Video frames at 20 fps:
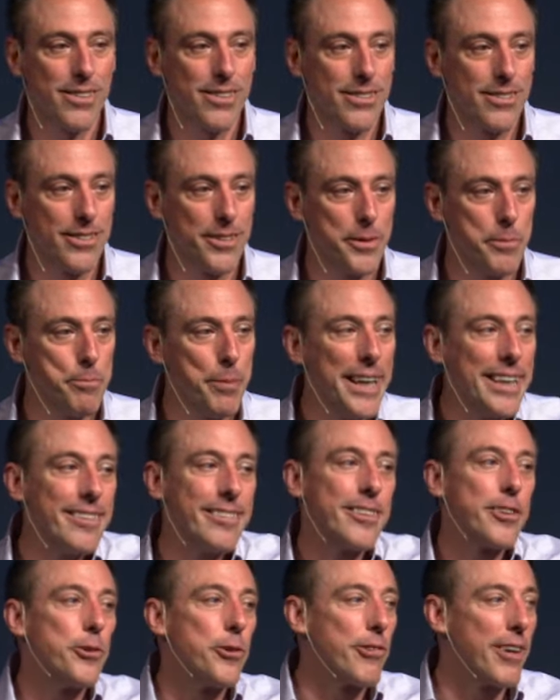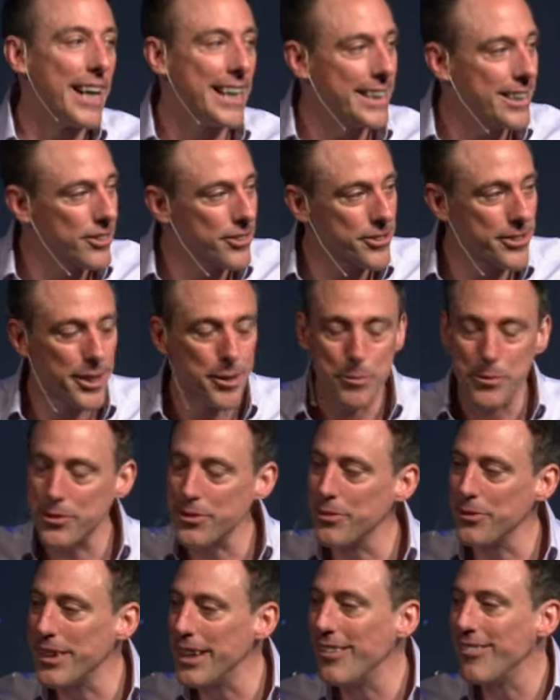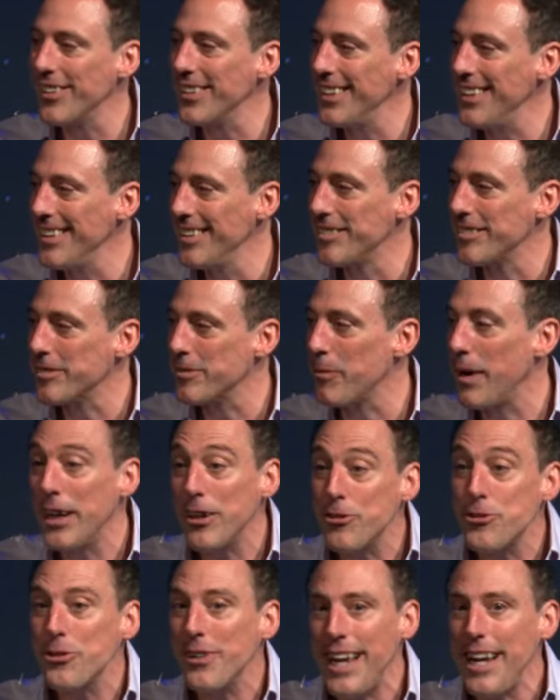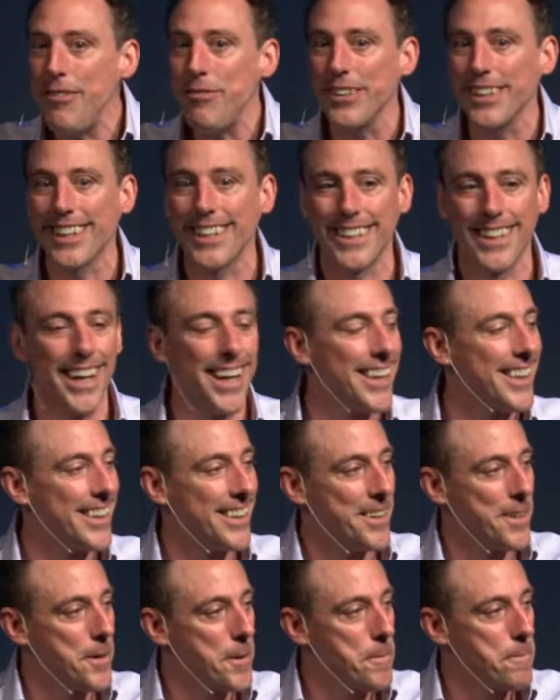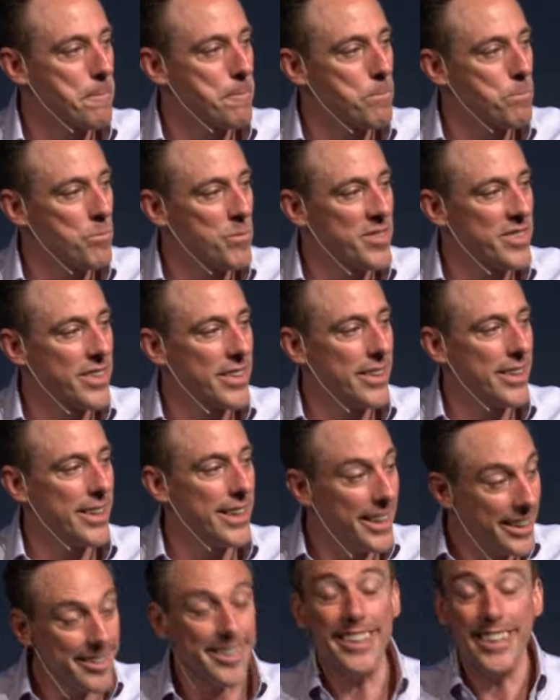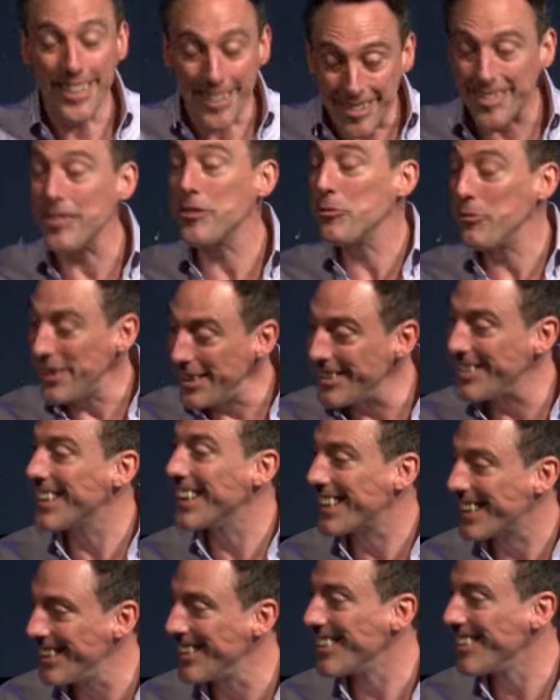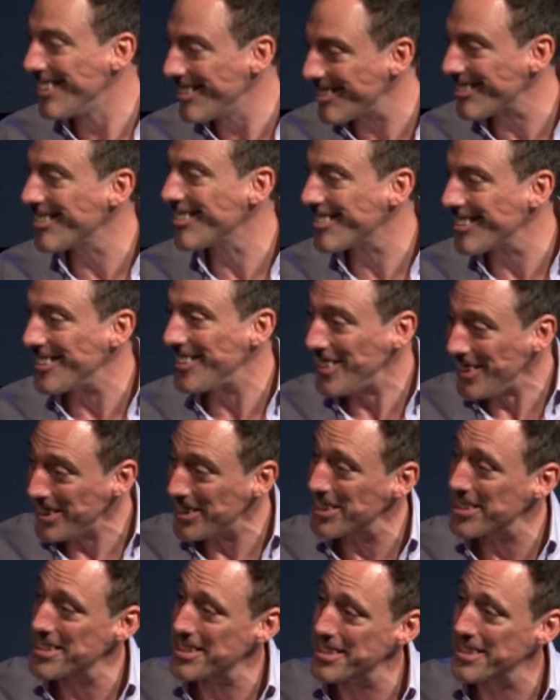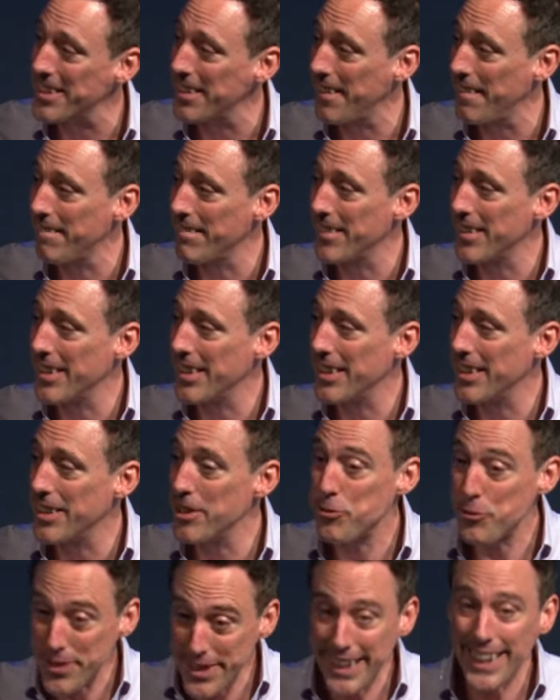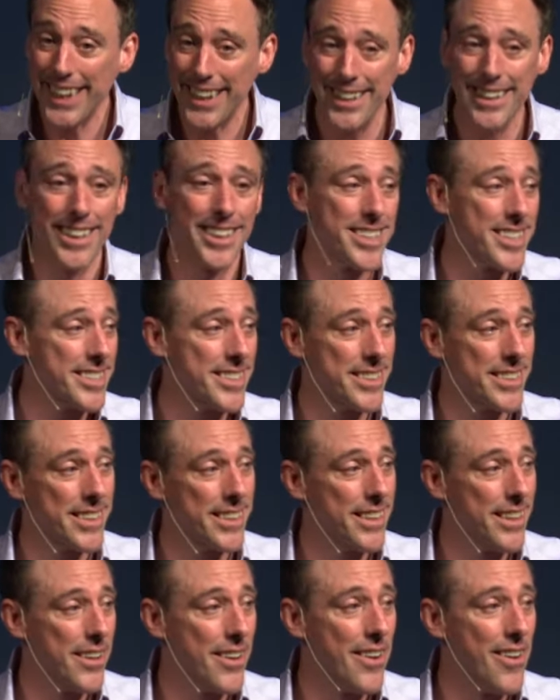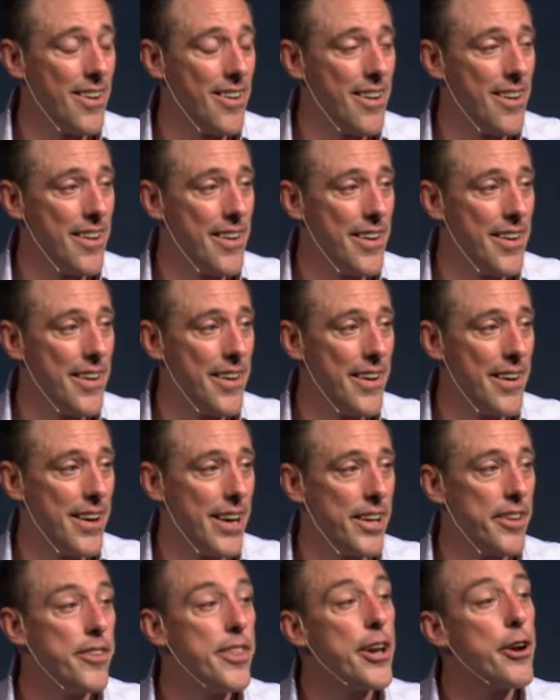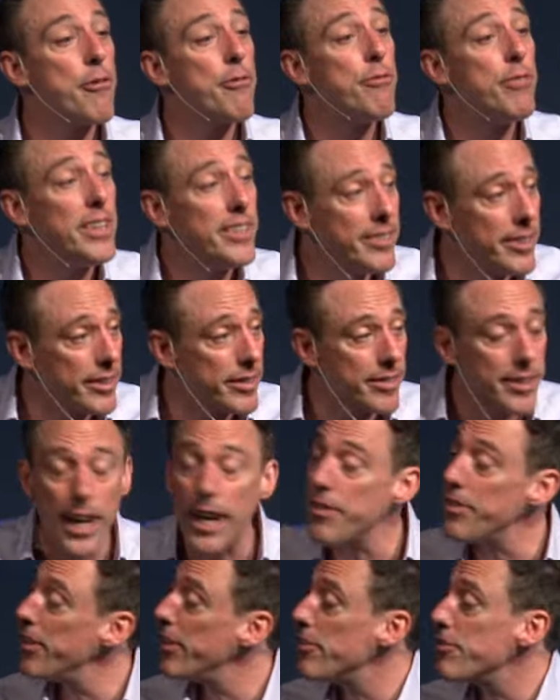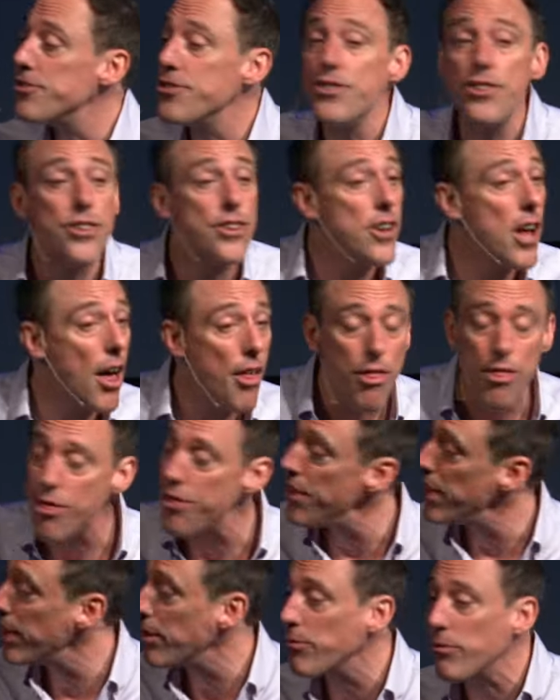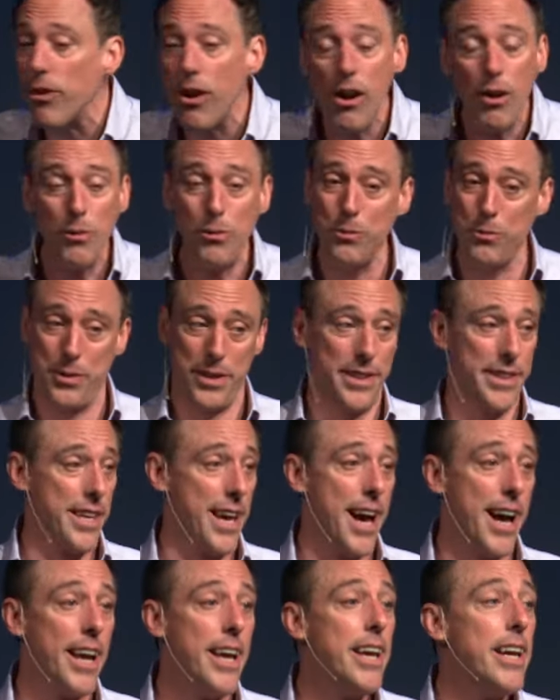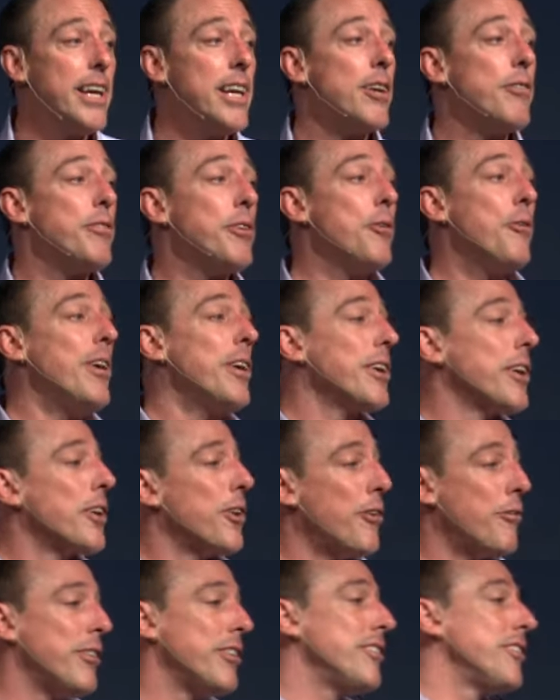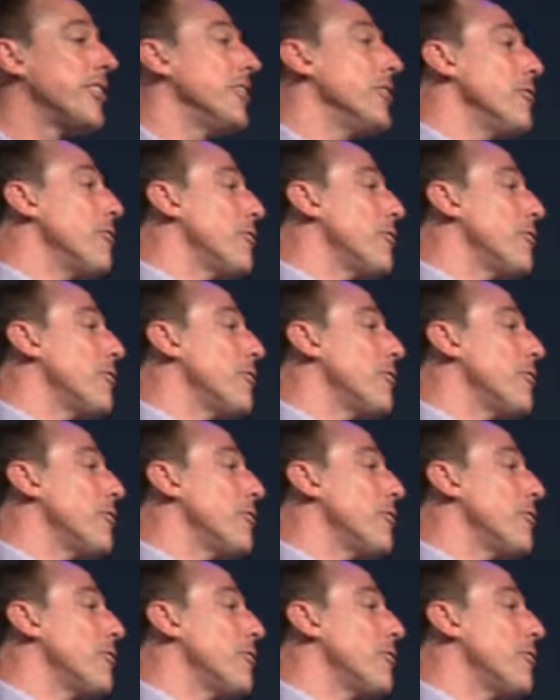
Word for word: or bicycle riding trips or whatever it is. Why aren't you laughing at that? It is as ridiculous as it looks. It's ridiculous. They're visits, and there's nothing wrong with that. If you want to go visit your